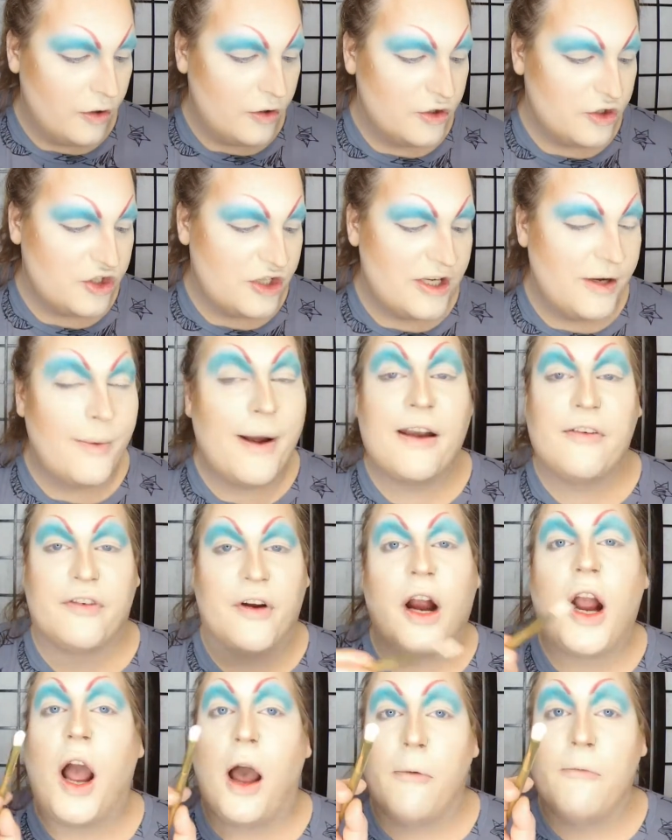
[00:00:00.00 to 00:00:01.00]
she went
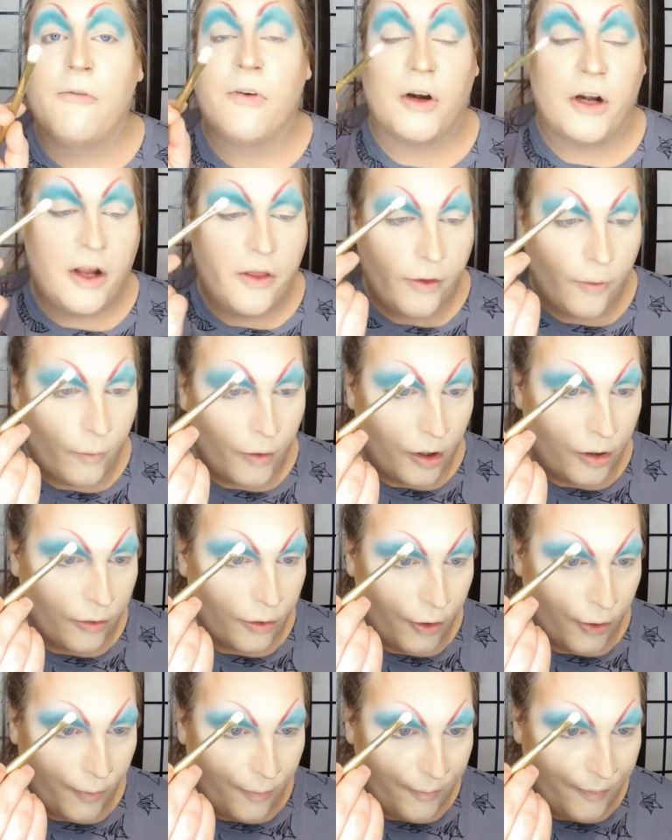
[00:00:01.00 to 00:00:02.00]
for comfort in the
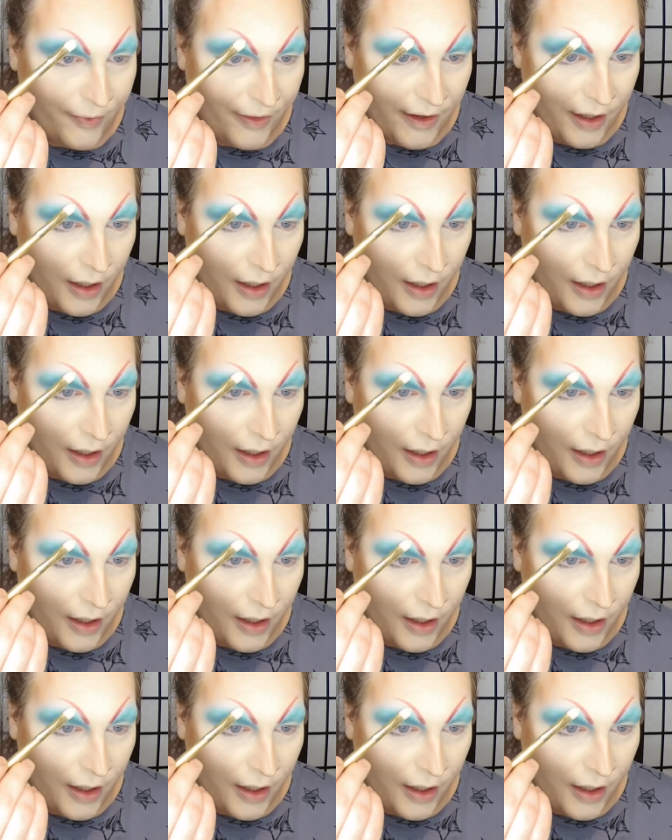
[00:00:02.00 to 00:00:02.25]
workroom.